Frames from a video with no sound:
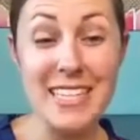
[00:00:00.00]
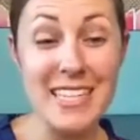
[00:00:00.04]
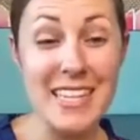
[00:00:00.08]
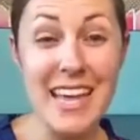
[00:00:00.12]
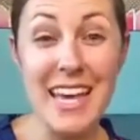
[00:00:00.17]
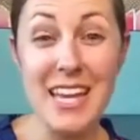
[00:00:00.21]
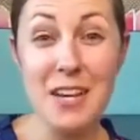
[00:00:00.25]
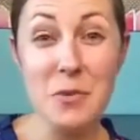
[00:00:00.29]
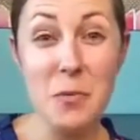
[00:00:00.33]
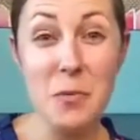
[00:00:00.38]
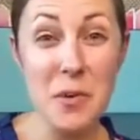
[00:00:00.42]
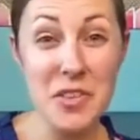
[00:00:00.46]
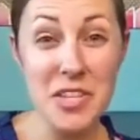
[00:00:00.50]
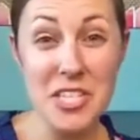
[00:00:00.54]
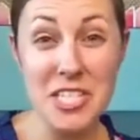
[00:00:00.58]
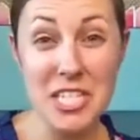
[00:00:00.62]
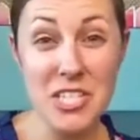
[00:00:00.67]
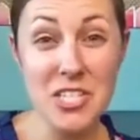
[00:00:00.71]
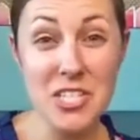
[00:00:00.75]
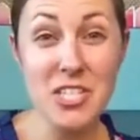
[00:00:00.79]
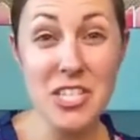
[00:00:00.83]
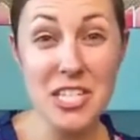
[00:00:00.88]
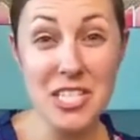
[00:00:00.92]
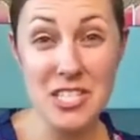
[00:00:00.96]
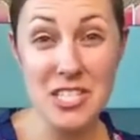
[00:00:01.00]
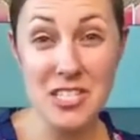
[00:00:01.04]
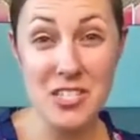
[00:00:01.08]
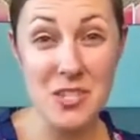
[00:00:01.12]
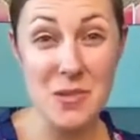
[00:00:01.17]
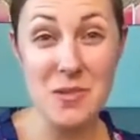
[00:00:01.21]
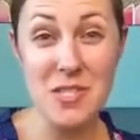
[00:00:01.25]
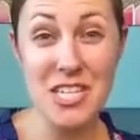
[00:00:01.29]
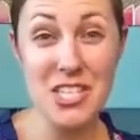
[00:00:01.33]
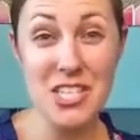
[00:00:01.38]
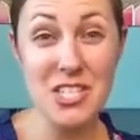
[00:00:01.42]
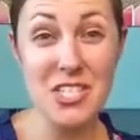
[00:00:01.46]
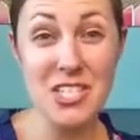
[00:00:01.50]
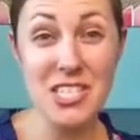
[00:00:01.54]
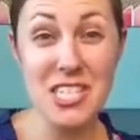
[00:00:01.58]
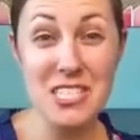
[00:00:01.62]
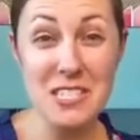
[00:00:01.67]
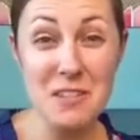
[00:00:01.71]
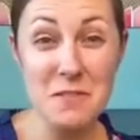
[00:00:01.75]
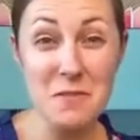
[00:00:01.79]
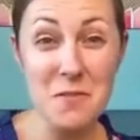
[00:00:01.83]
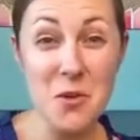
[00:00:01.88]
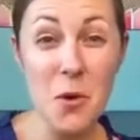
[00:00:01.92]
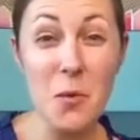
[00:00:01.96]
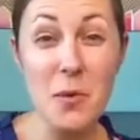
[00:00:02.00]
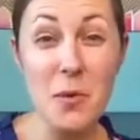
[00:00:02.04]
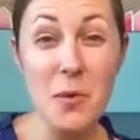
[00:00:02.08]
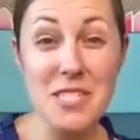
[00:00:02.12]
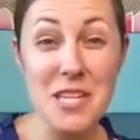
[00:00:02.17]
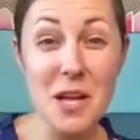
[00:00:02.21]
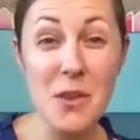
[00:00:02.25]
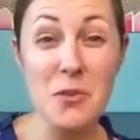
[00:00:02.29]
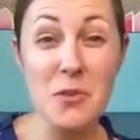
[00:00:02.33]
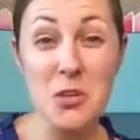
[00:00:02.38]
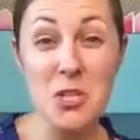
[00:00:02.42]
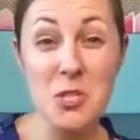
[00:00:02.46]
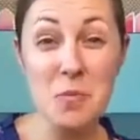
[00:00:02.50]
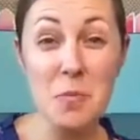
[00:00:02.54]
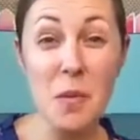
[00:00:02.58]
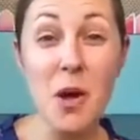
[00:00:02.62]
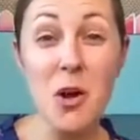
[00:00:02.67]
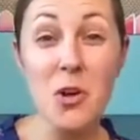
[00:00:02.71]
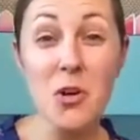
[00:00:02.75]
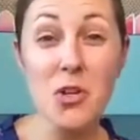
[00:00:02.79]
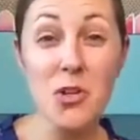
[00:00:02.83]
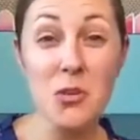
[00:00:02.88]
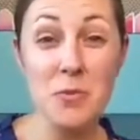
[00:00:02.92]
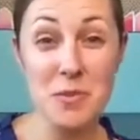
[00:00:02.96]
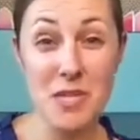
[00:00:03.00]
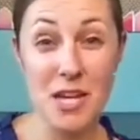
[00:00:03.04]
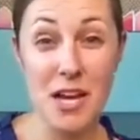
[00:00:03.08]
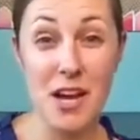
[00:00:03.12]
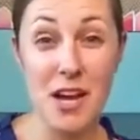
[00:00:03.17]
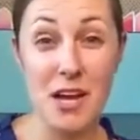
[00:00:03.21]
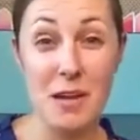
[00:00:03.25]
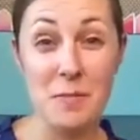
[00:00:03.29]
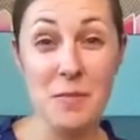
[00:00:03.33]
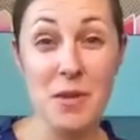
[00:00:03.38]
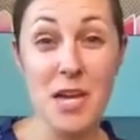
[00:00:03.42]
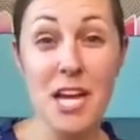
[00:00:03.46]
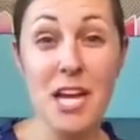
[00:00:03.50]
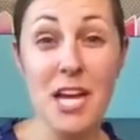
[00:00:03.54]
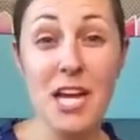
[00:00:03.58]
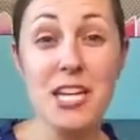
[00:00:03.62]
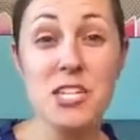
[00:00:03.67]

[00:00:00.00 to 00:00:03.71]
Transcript: And then what the teacher gets to do is they just get to focus on their small group time.